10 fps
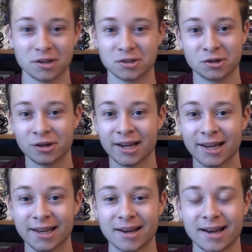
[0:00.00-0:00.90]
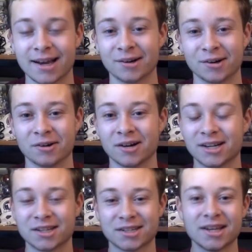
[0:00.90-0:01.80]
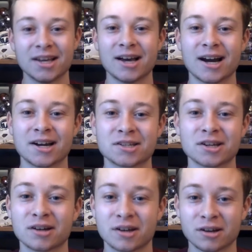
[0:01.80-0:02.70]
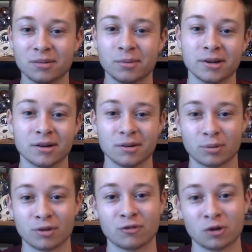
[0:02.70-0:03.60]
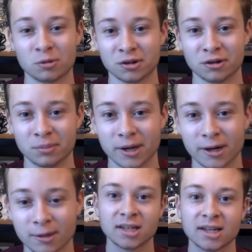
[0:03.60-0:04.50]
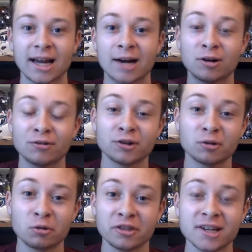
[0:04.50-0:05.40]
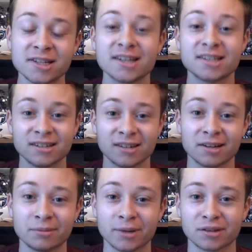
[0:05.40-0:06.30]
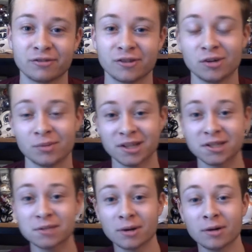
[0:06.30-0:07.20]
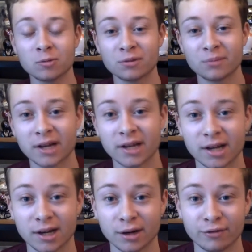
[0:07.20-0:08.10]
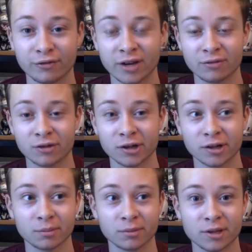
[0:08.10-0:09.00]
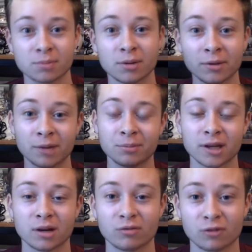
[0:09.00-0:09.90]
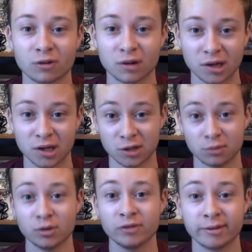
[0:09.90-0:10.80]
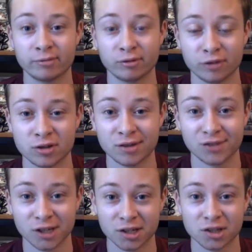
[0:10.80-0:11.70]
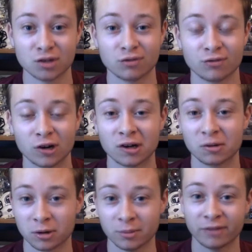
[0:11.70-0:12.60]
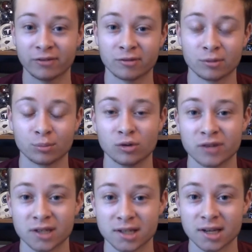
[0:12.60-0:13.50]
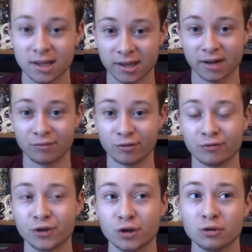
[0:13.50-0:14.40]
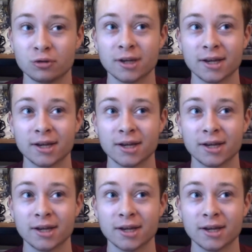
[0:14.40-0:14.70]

during it. I don't know. I just thought it could have been performed a little better. However, there were things that I did like about the film, and this is probably one of my favorite. This is probably up there for the movie reviews I've done so far, and one of my favorite movies that I've reviewed.